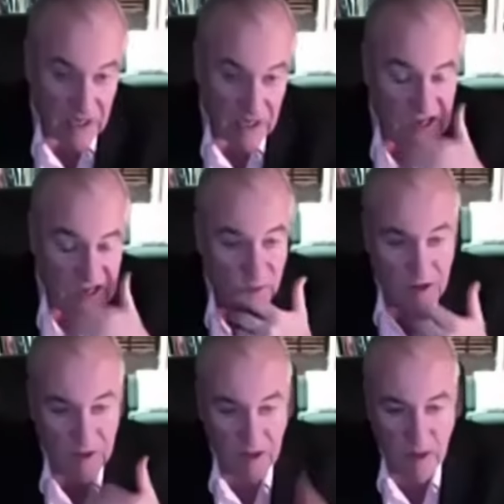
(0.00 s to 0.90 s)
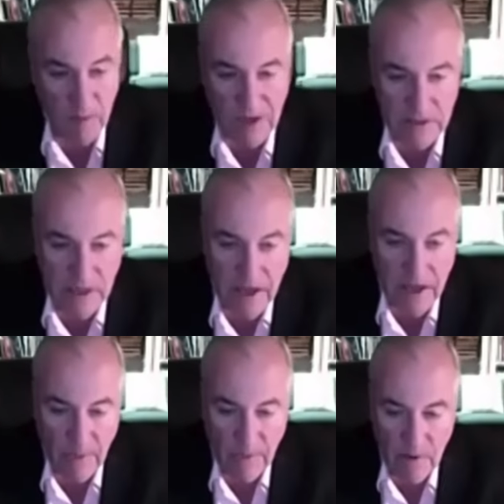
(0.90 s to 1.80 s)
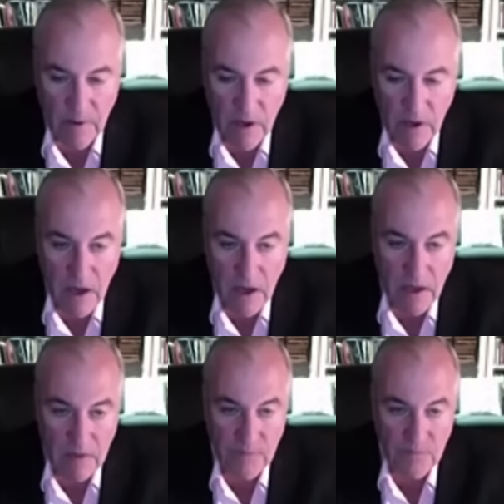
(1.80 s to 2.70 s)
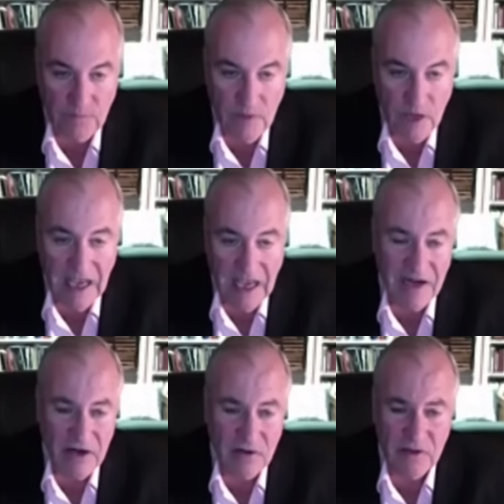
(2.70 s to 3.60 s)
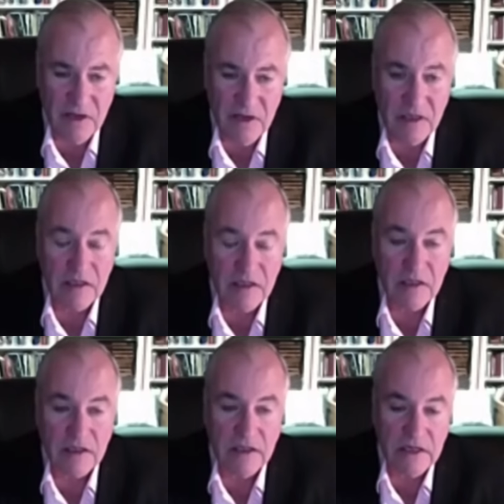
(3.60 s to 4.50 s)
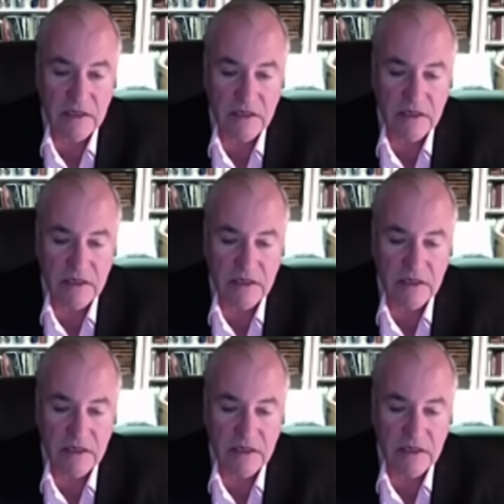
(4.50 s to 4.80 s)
anyone about that. And I don't think the